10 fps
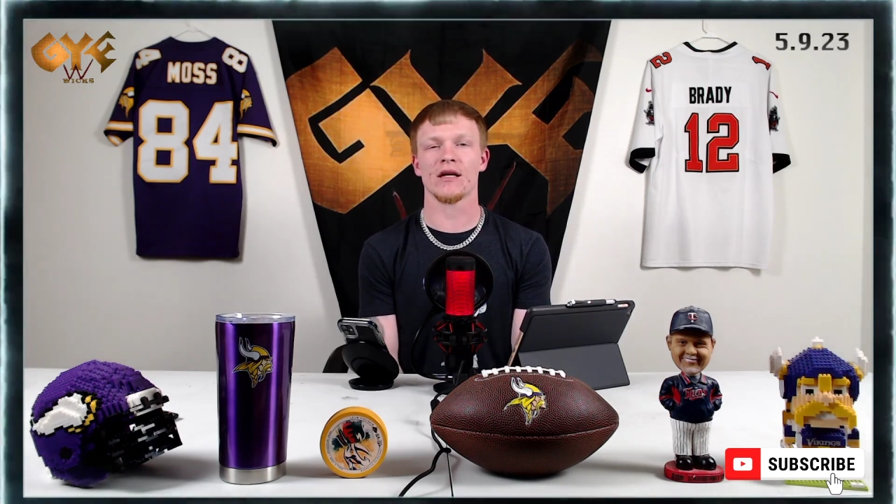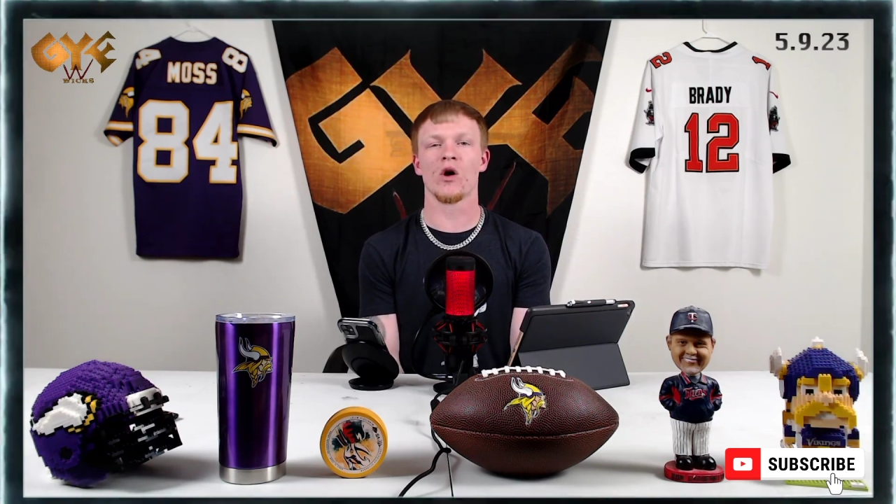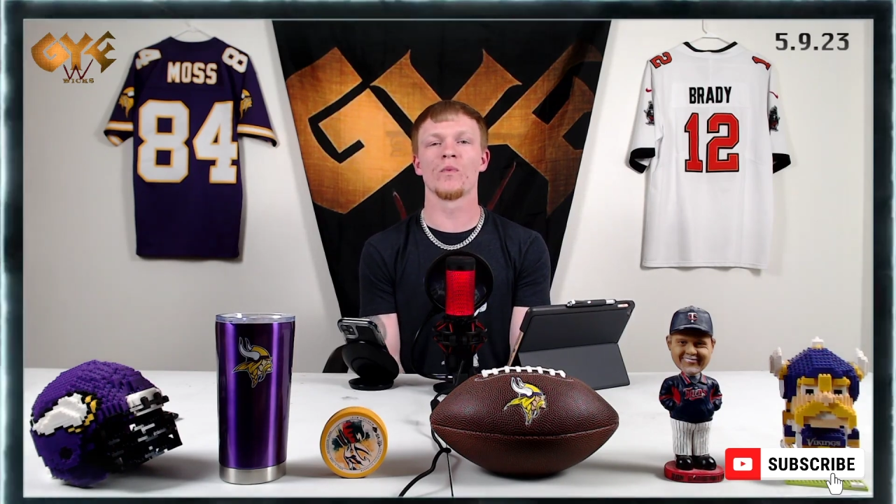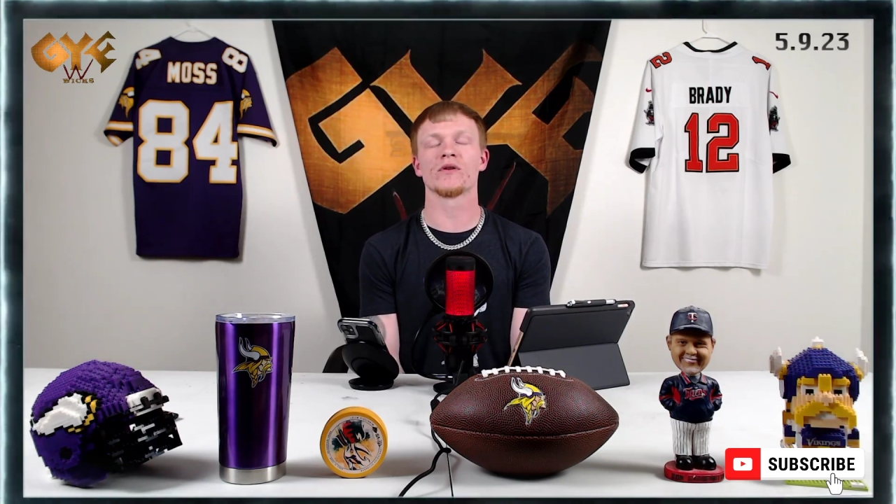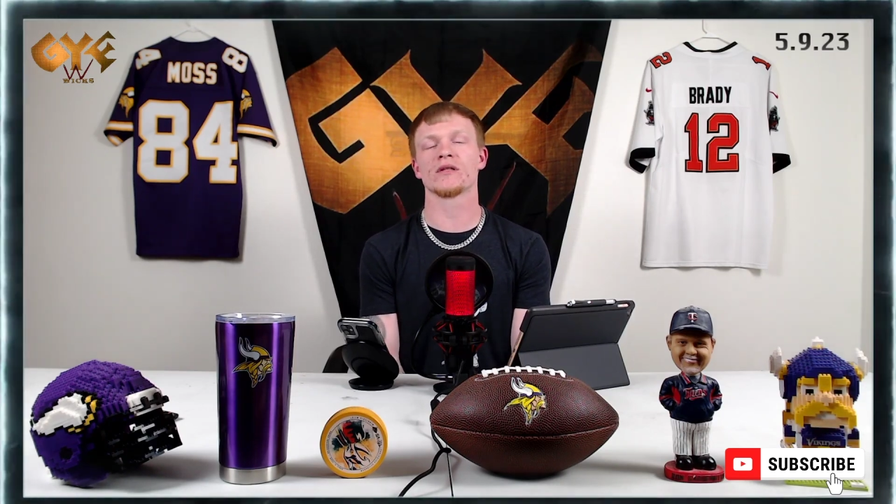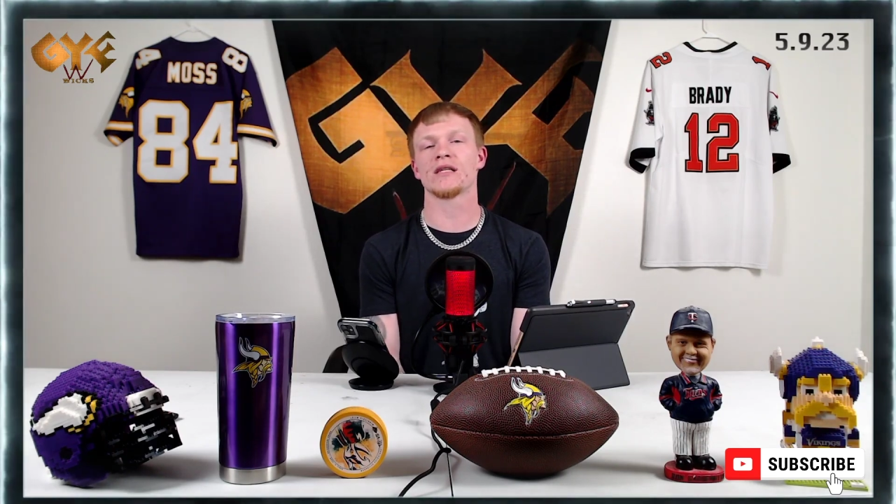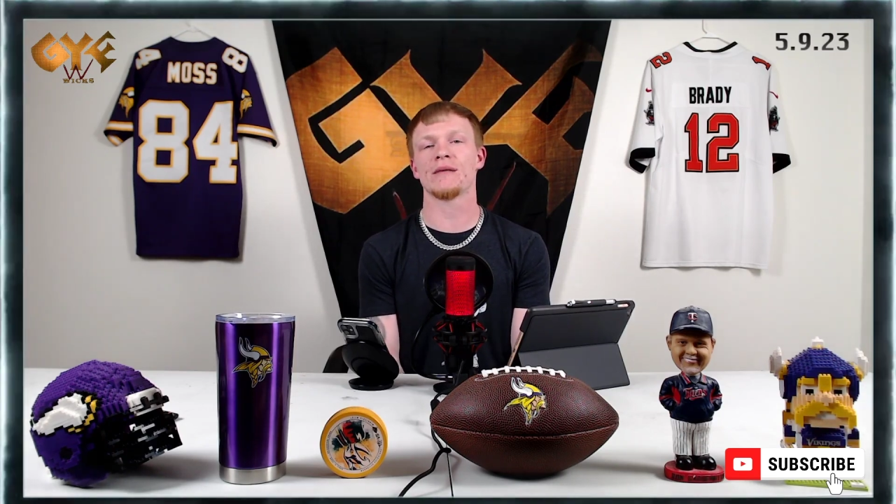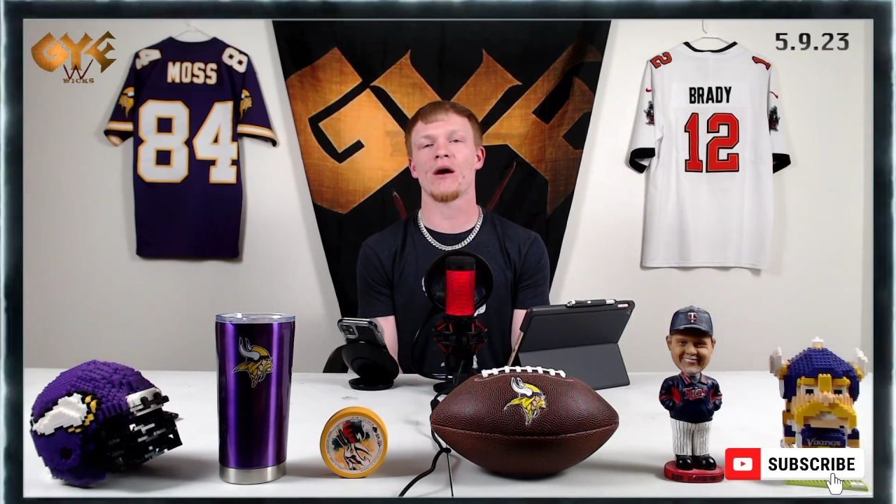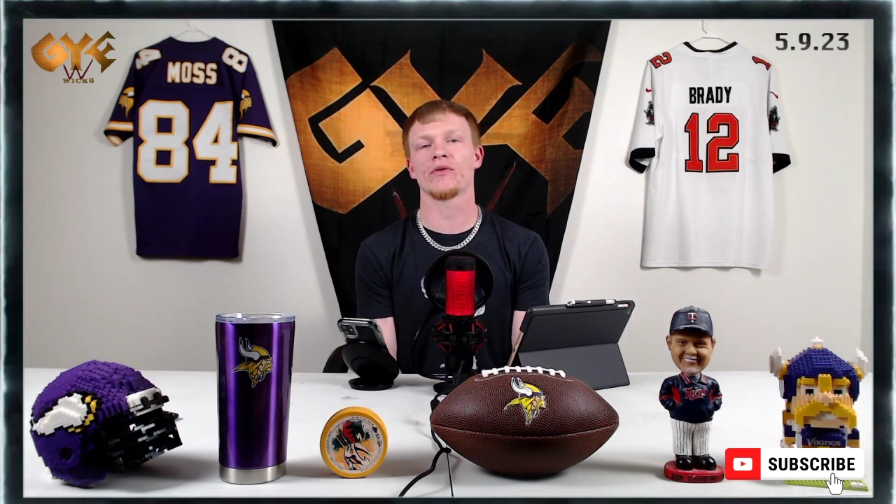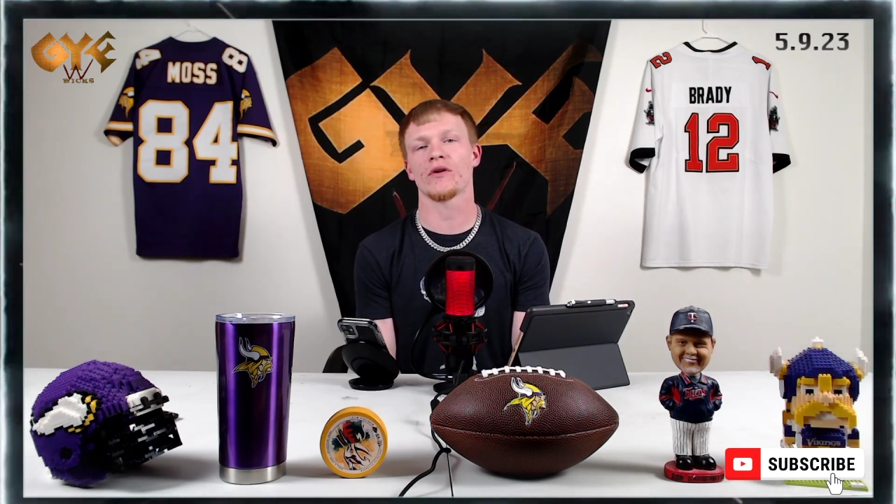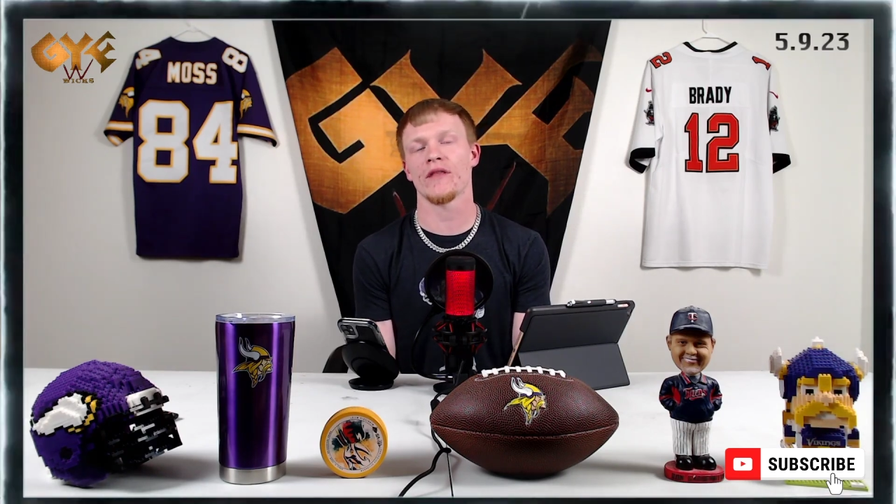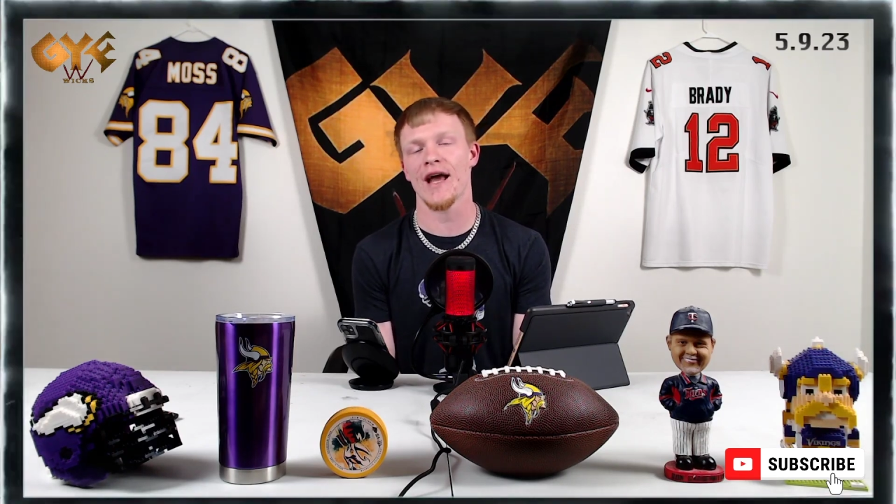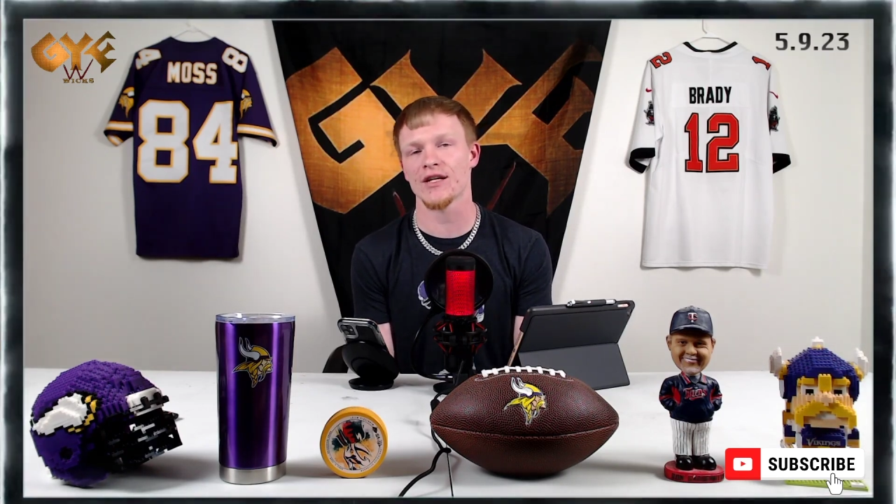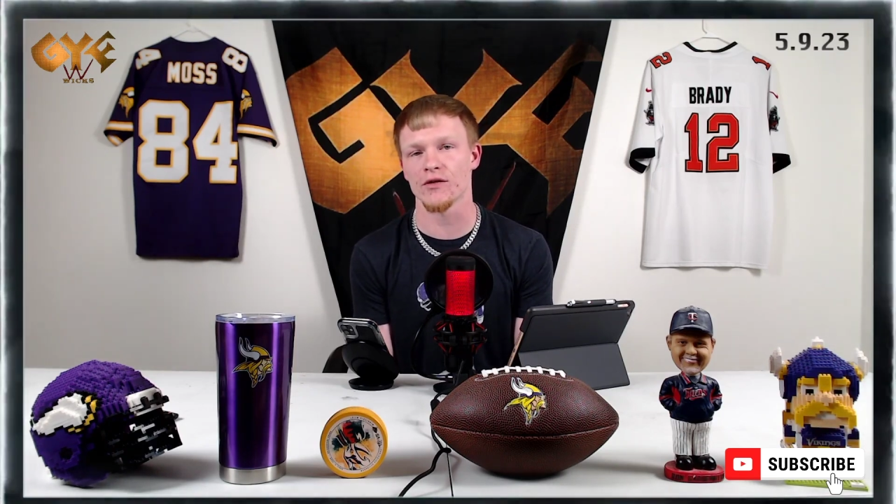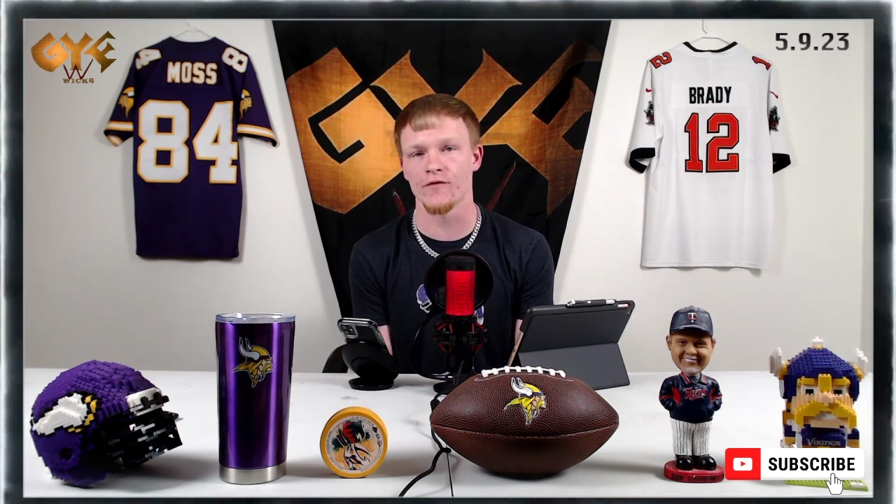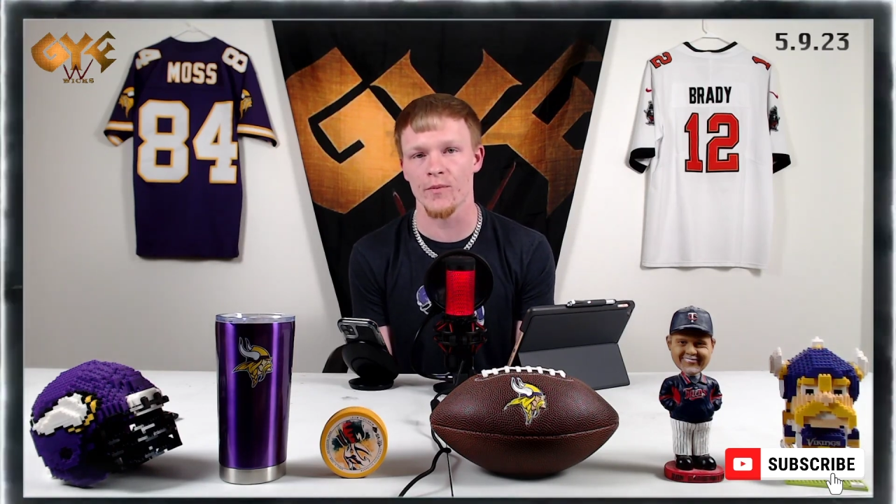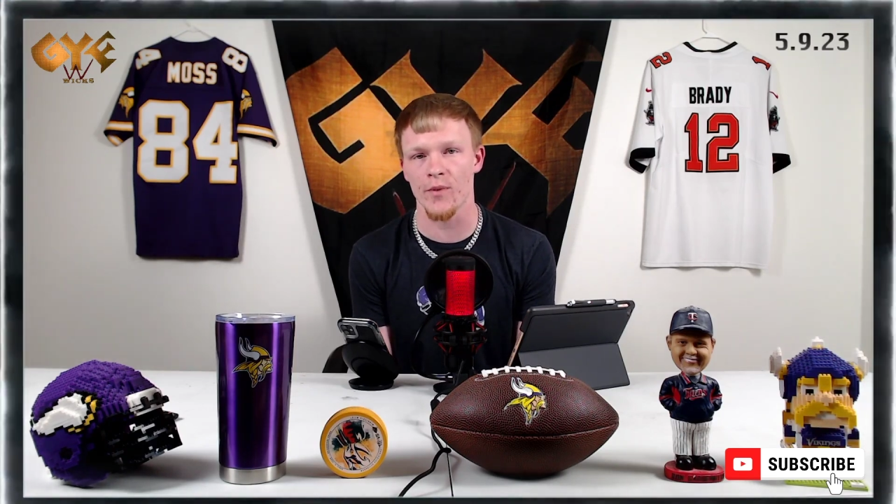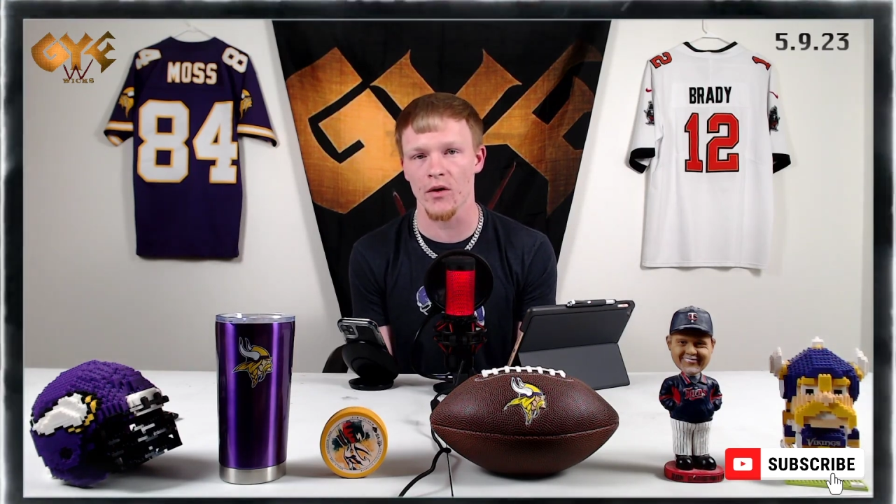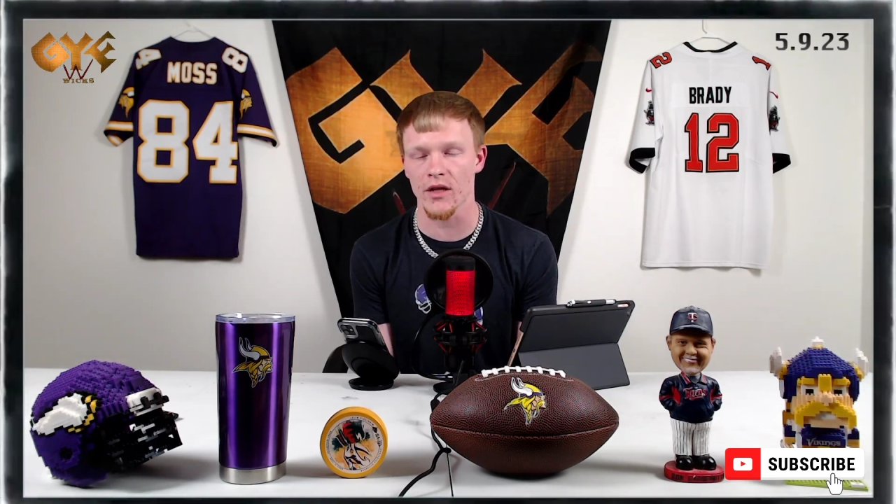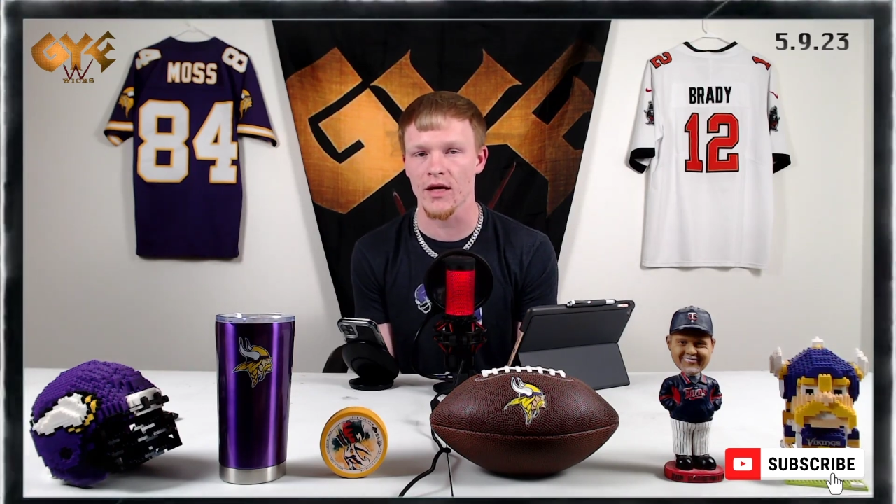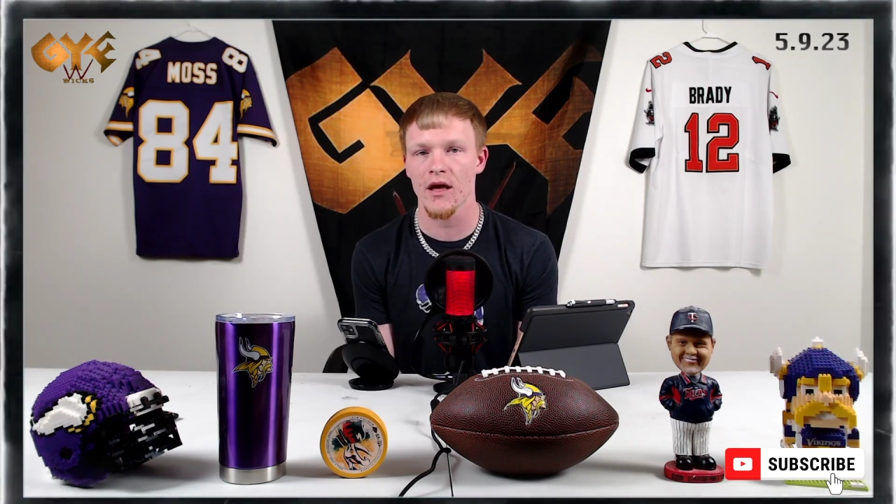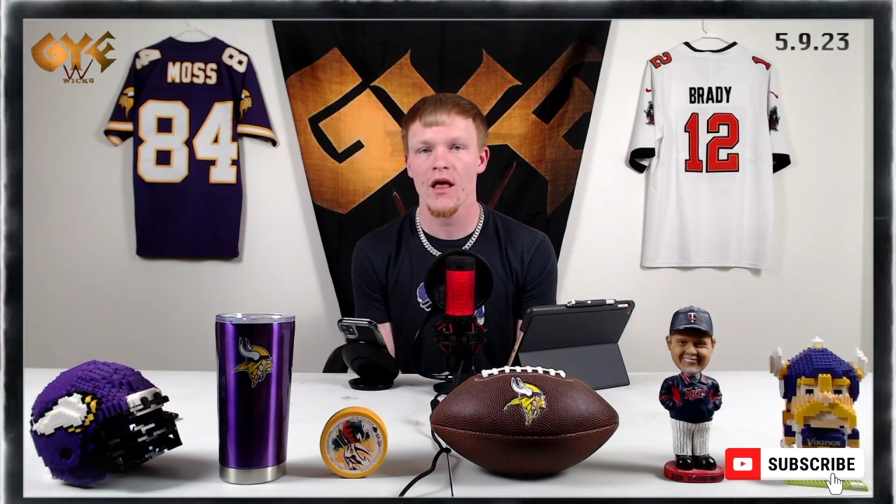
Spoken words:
and I hope there's a team out there in the National Football League